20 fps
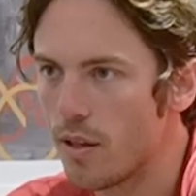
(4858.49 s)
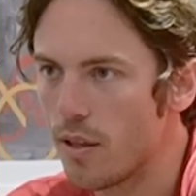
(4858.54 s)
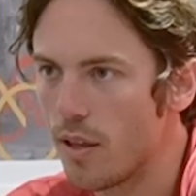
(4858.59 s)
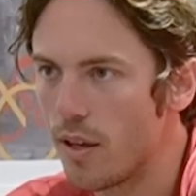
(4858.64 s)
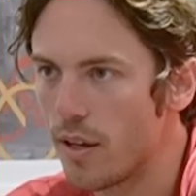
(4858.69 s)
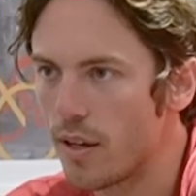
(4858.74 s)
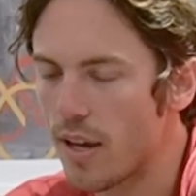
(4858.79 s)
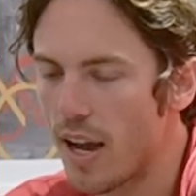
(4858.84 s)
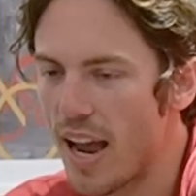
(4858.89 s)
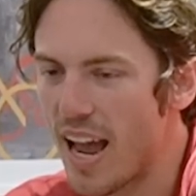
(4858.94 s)

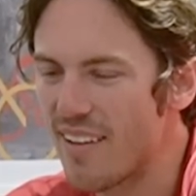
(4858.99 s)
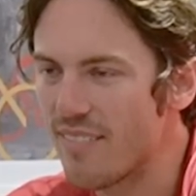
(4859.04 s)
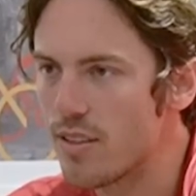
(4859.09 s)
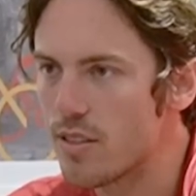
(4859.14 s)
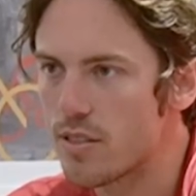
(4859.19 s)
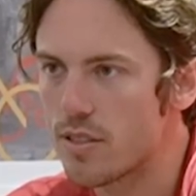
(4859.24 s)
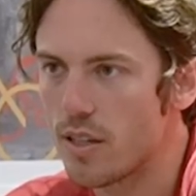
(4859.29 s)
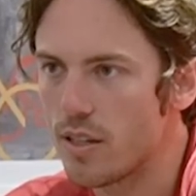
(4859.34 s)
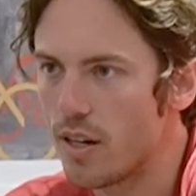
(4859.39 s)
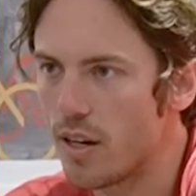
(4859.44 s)
Like I
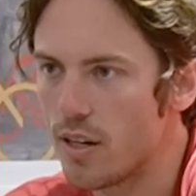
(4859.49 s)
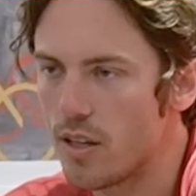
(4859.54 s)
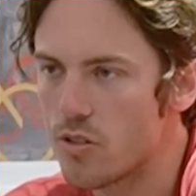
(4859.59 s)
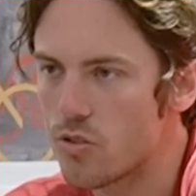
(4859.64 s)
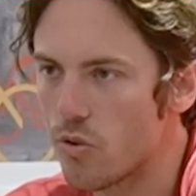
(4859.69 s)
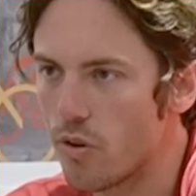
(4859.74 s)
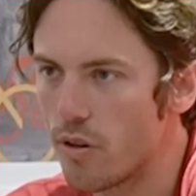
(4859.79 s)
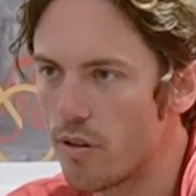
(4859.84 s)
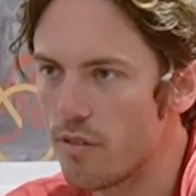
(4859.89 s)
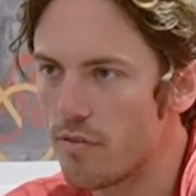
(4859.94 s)
haven't seen any
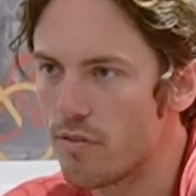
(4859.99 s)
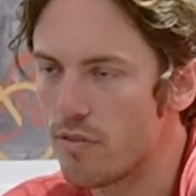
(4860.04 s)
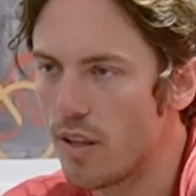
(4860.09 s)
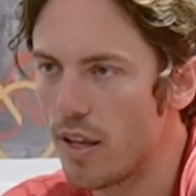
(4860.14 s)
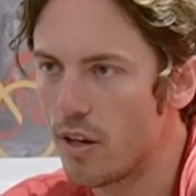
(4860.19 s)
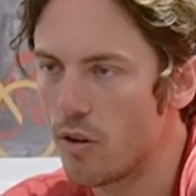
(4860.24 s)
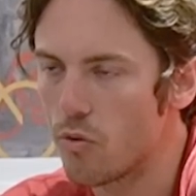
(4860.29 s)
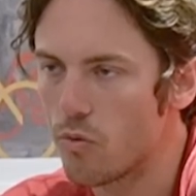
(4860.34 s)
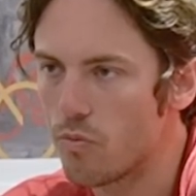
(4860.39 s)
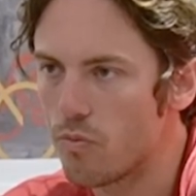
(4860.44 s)
sort of
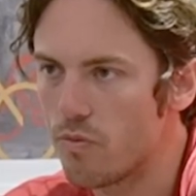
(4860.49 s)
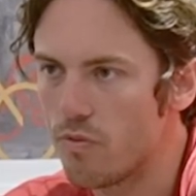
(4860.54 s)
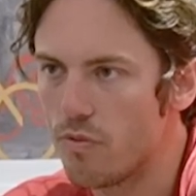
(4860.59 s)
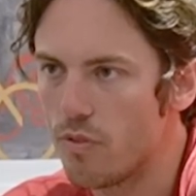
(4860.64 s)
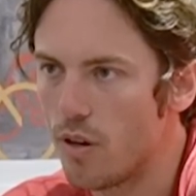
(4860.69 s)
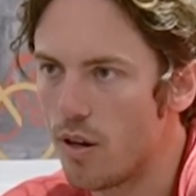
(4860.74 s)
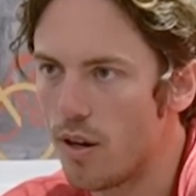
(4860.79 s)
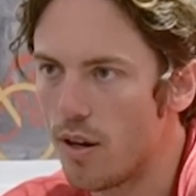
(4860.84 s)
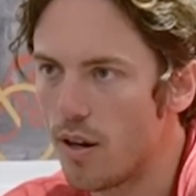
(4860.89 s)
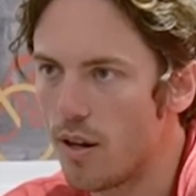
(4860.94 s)
like
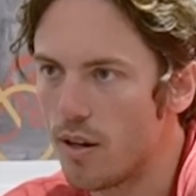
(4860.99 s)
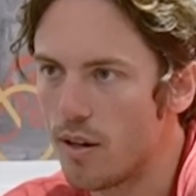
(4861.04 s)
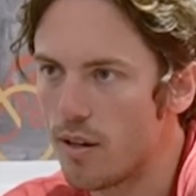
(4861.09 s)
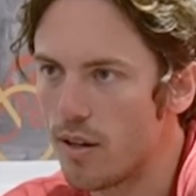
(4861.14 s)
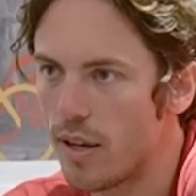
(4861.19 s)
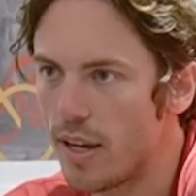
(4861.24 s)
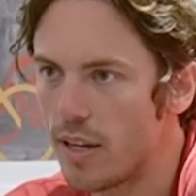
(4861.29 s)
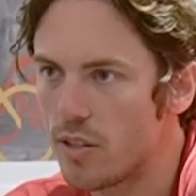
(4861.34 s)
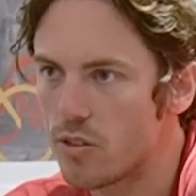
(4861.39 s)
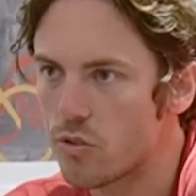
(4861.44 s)
uh,
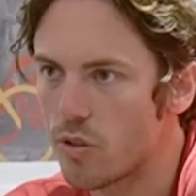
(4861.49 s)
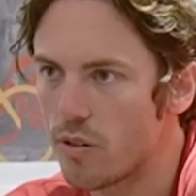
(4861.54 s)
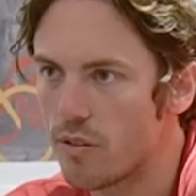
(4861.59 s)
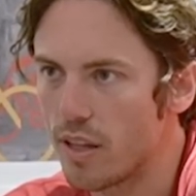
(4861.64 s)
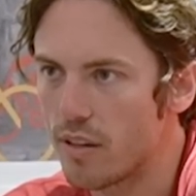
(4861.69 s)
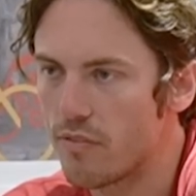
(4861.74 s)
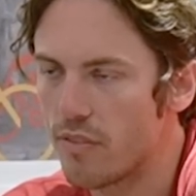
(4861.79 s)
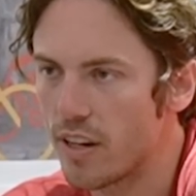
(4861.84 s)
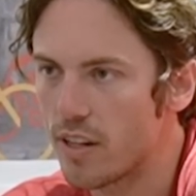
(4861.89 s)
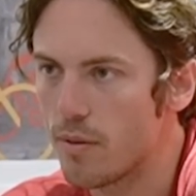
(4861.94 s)
any sort of
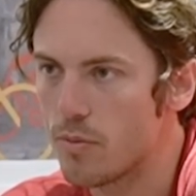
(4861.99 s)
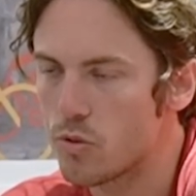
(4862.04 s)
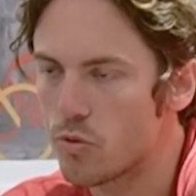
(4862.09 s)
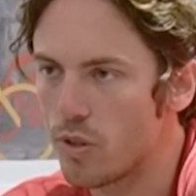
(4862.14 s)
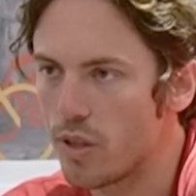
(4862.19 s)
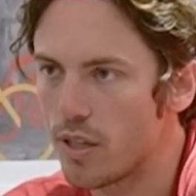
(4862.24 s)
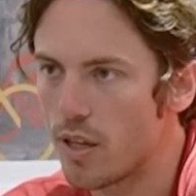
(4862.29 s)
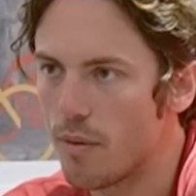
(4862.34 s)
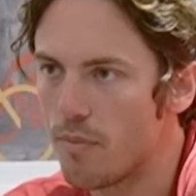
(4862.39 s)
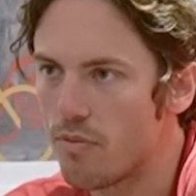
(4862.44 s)
like victims
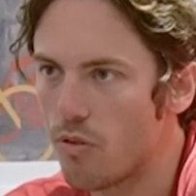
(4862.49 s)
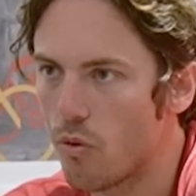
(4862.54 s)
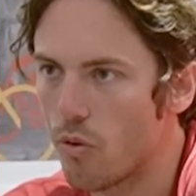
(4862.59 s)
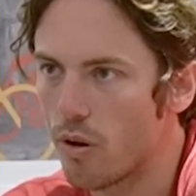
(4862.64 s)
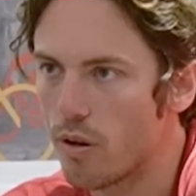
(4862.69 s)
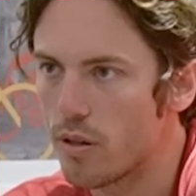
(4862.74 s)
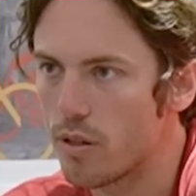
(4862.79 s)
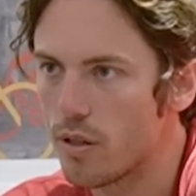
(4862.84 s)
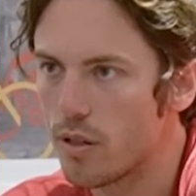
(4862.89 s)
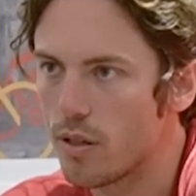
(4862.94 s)
really come
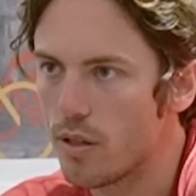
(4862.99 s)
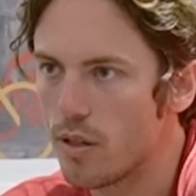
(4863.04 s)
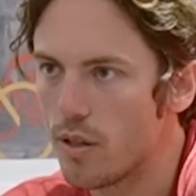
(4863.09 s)
forward.